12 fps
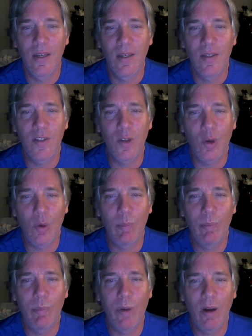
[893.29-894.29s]
So
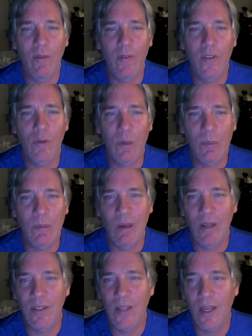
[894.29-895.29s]
part of this trip I
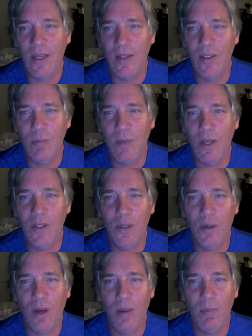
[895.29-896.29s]
want to take is to make
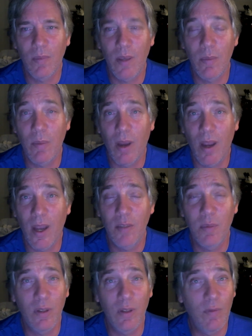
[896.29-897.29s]
sure I'm keeping my eyes
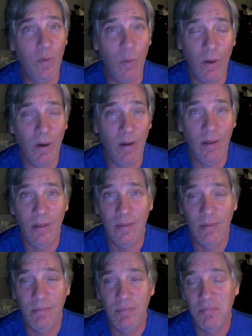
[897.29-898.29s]
peeled for
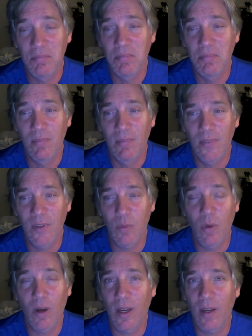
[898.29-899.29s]
some
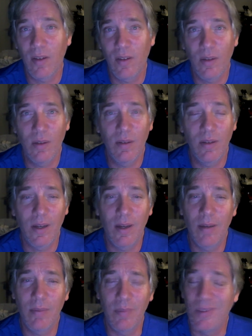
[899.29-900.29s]
work I can do. Now,
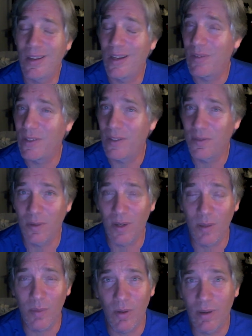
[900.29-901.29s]
I'm not a heavy lifter
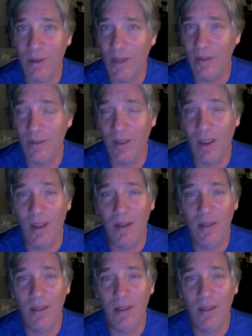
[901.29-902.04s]
anymore. Can't do that